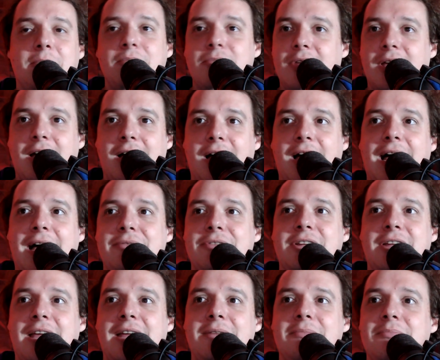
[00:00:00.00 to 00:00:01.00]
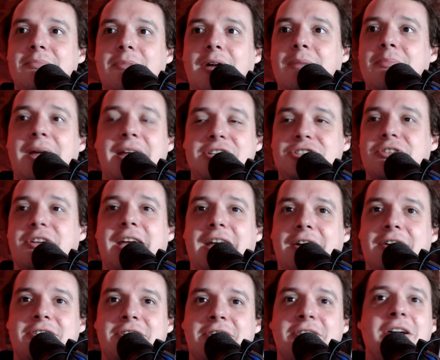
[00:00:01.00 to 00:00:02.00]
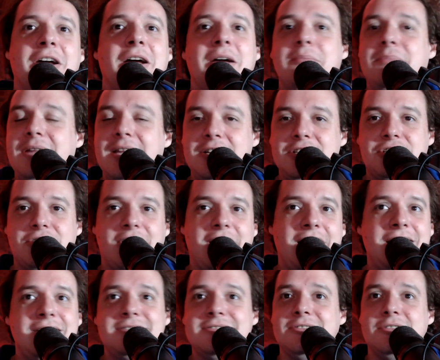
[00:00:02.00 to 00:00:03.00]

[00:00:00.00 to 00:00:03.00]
having a major character being trans,